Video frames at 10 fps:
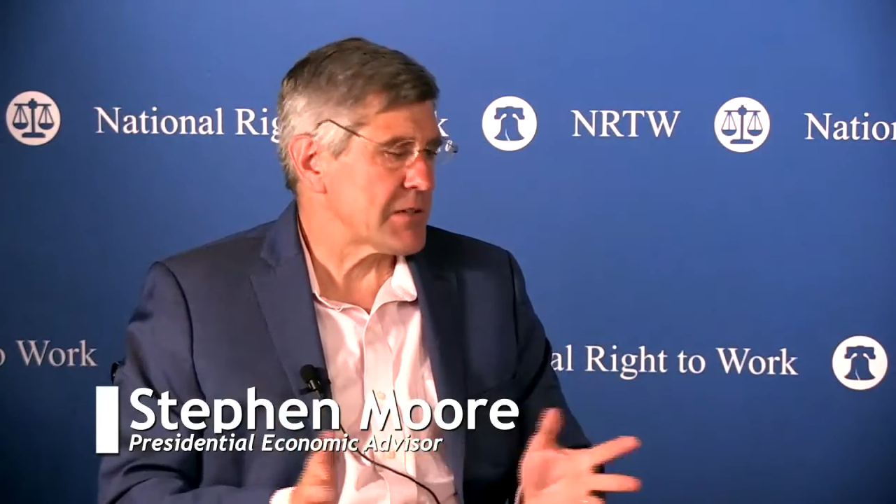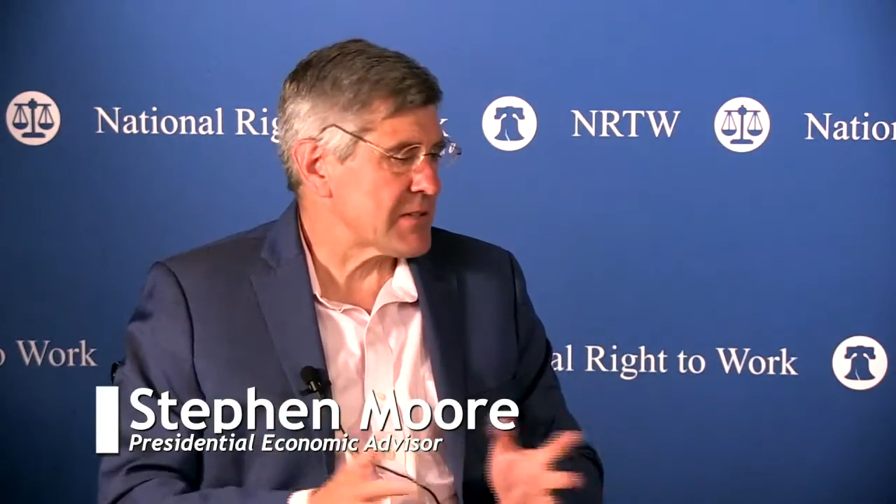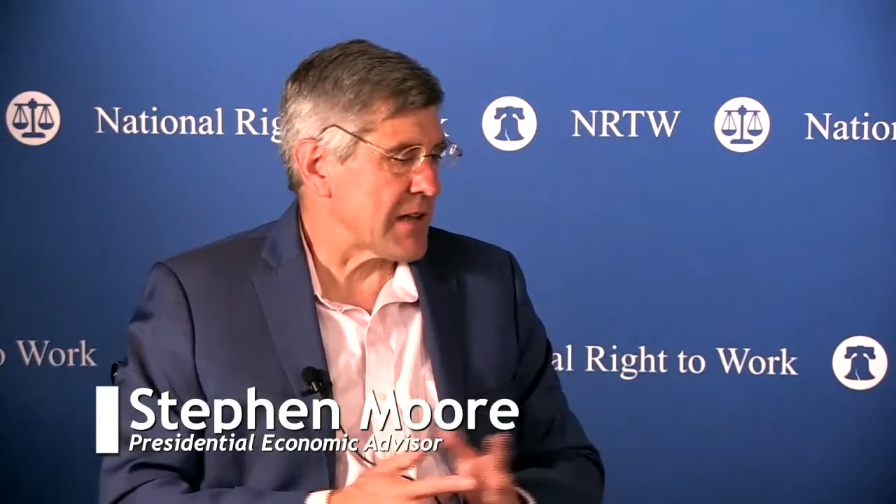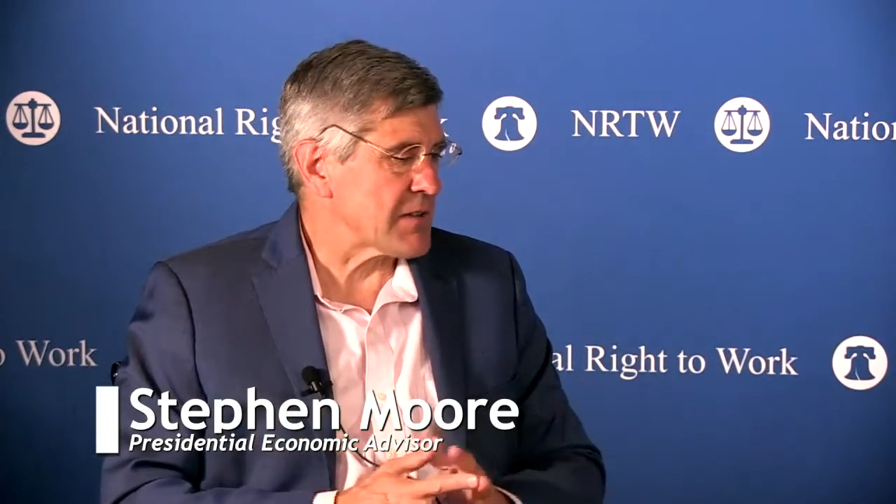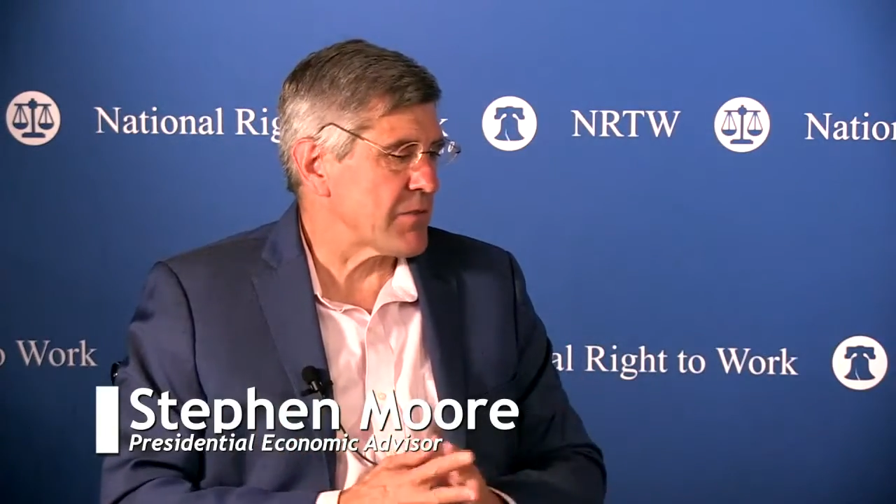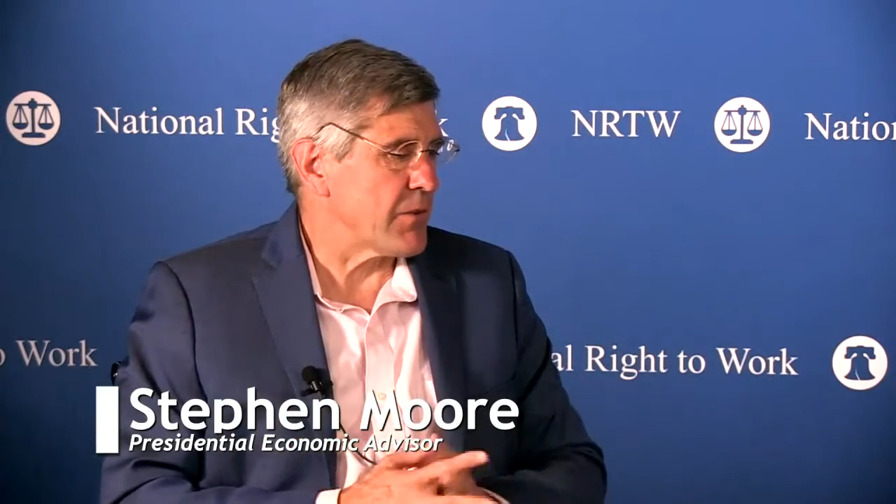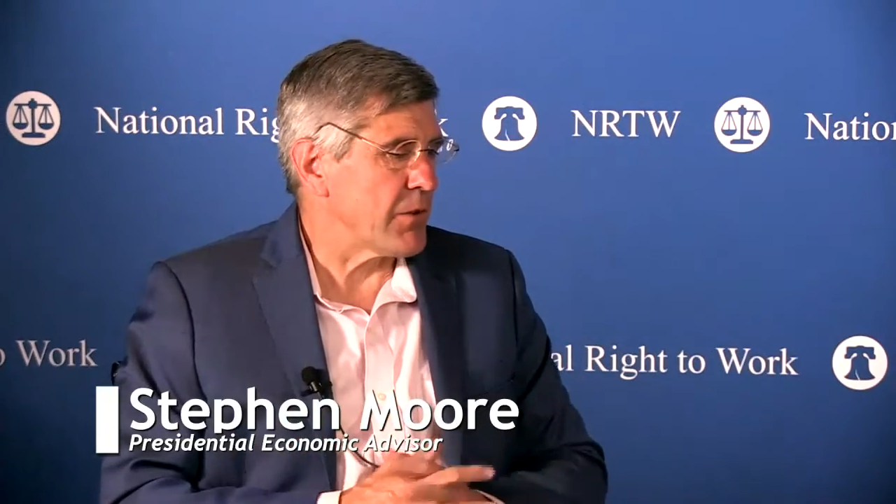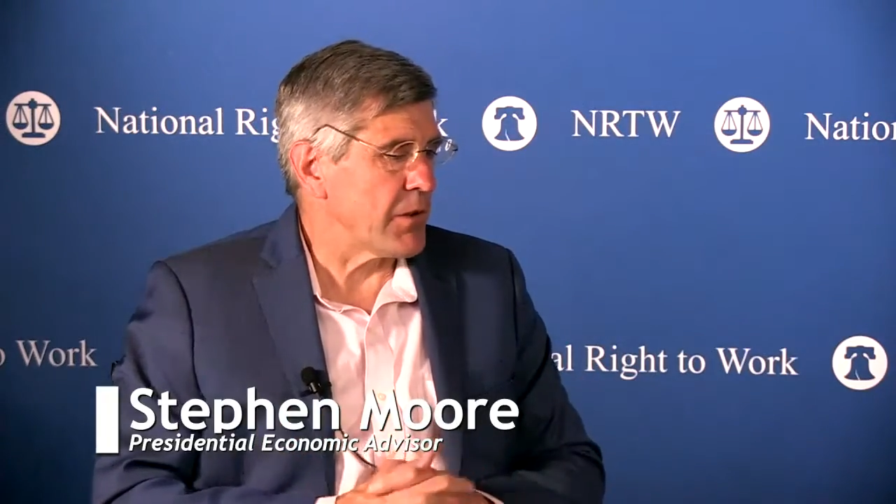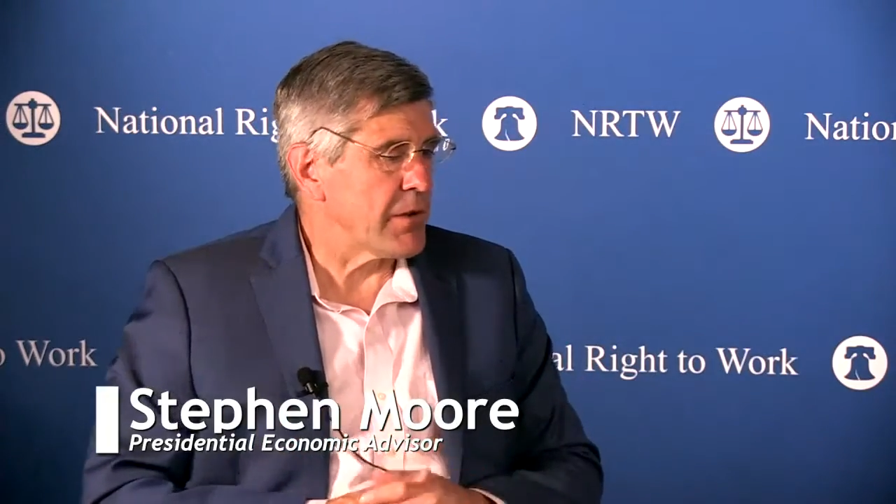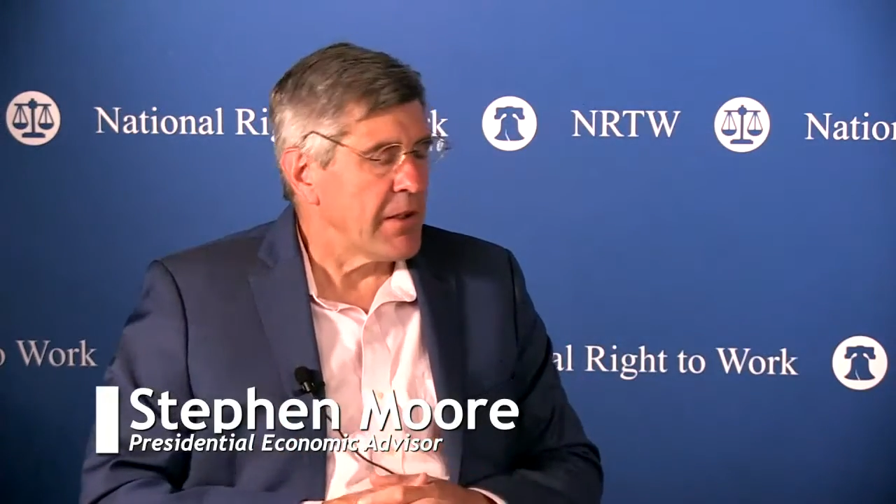
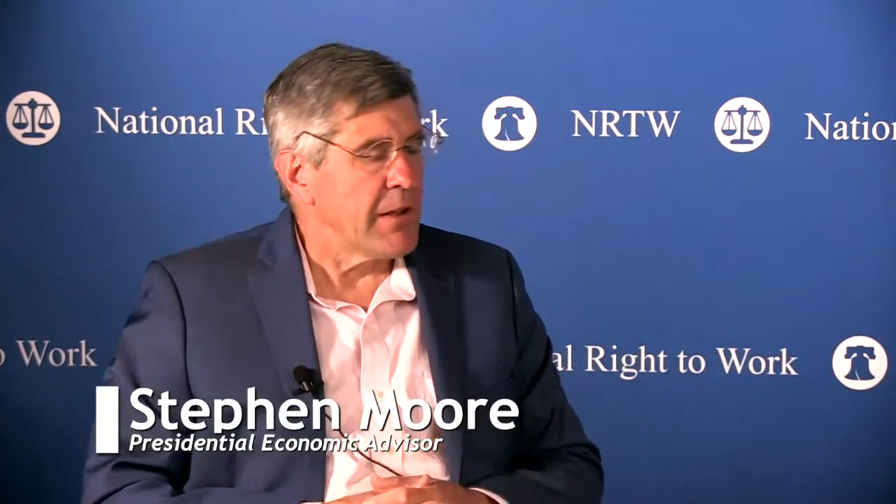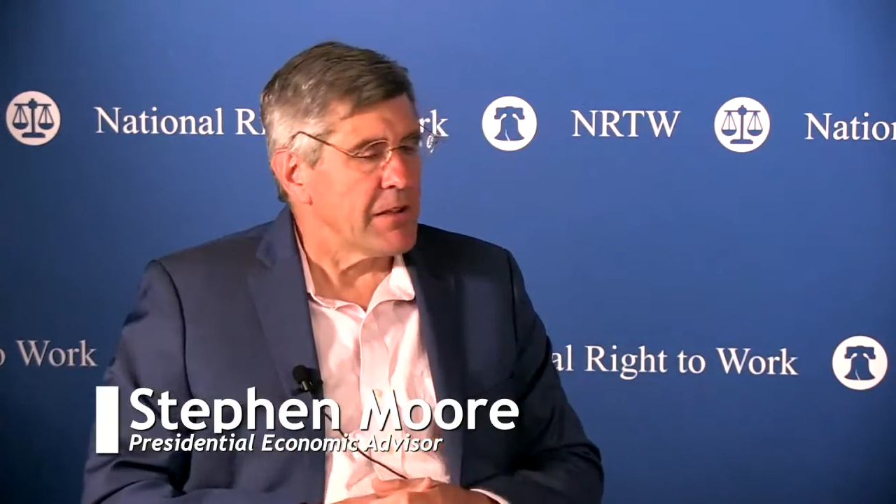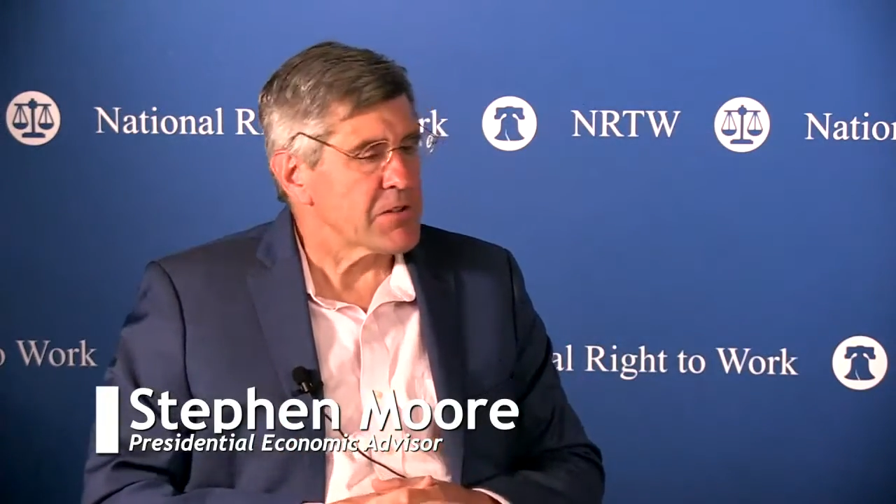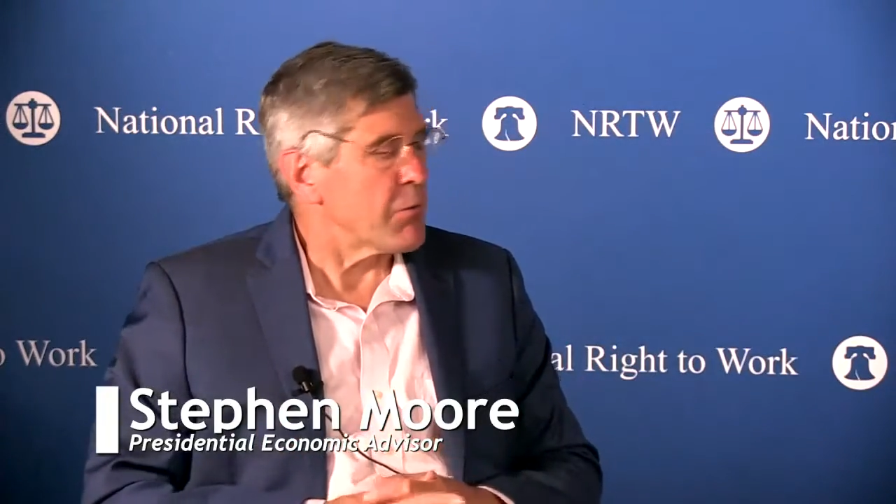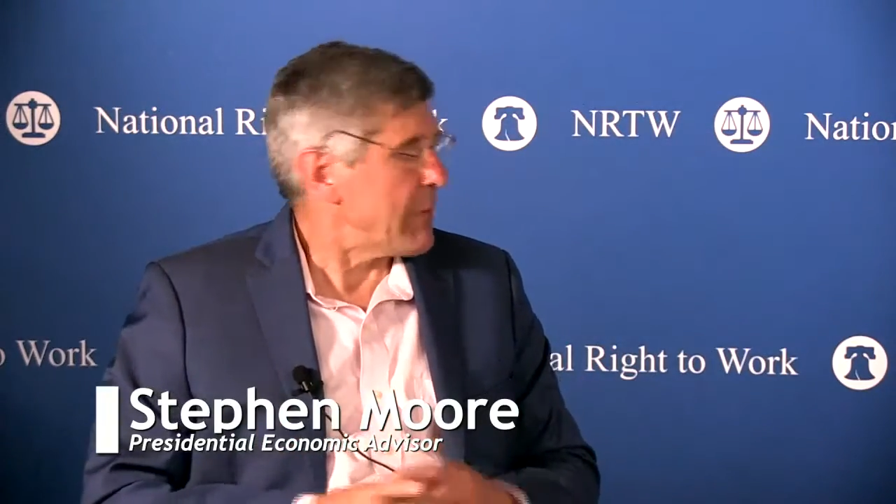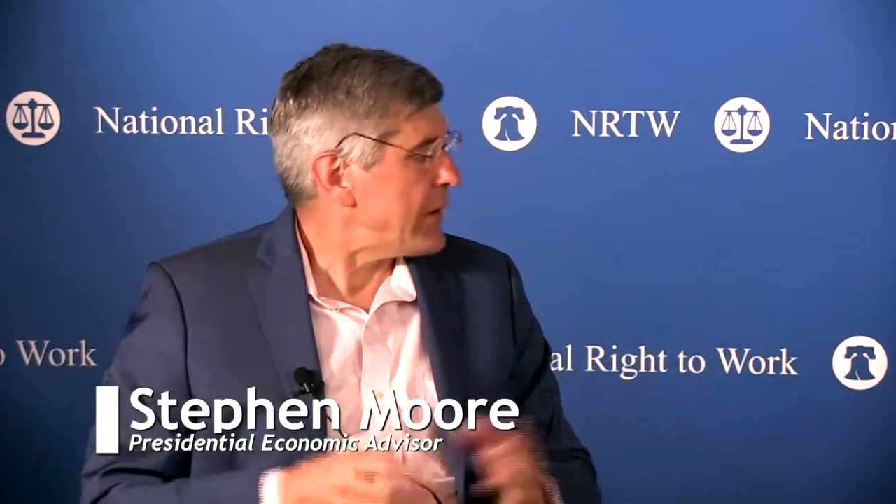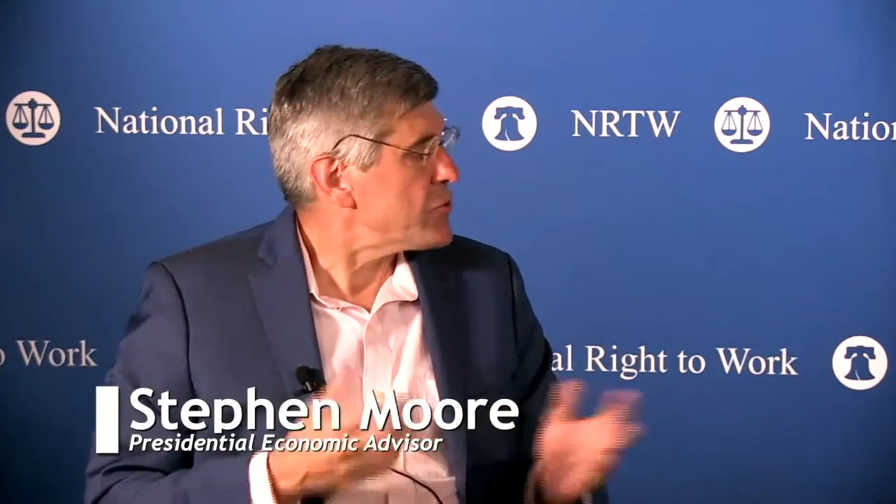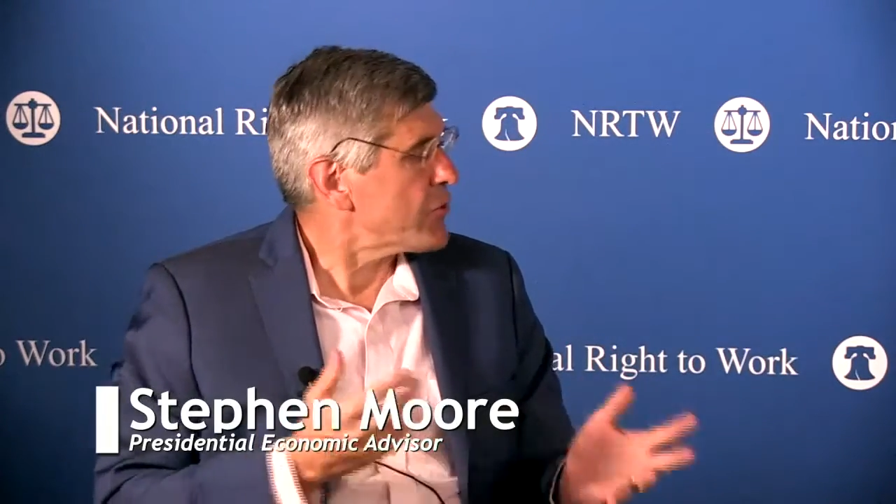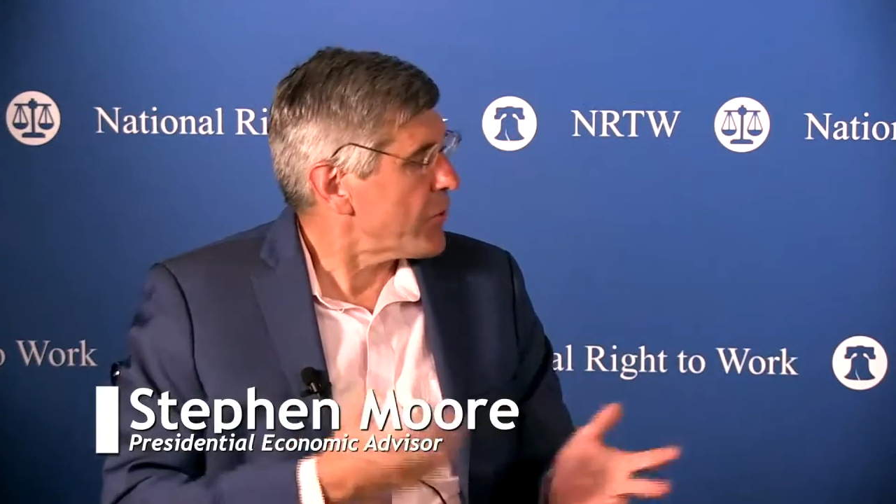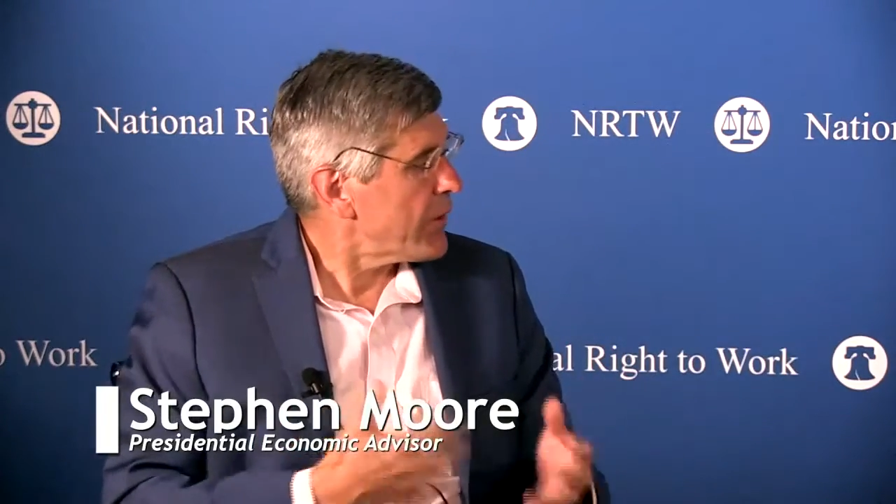successful and is a
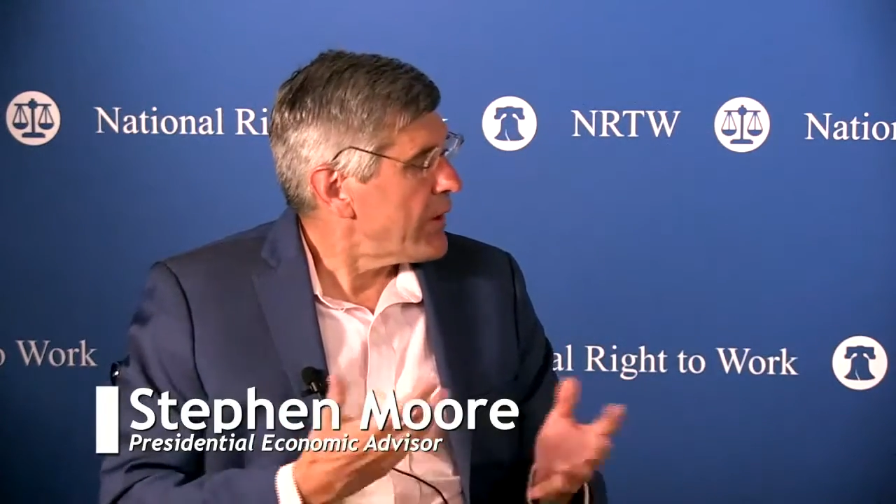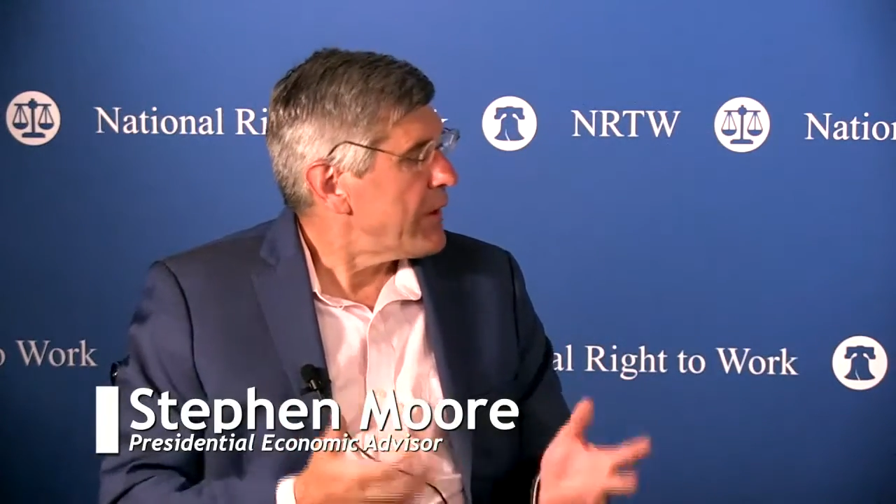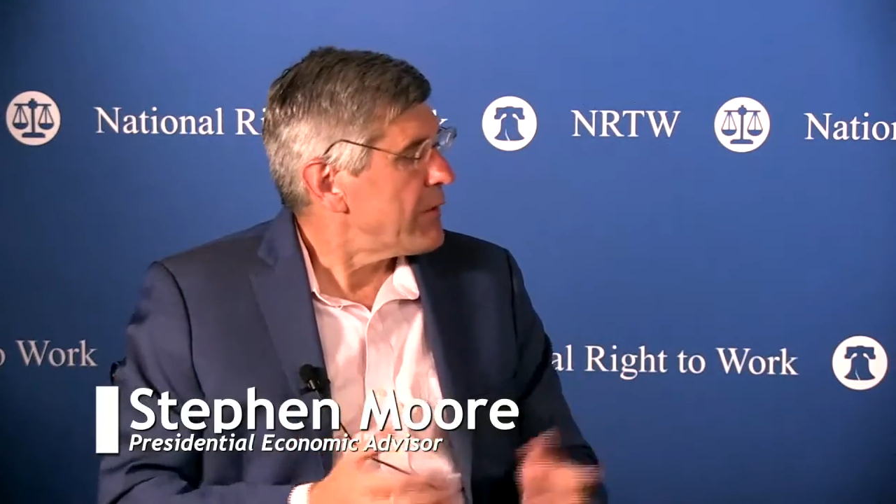major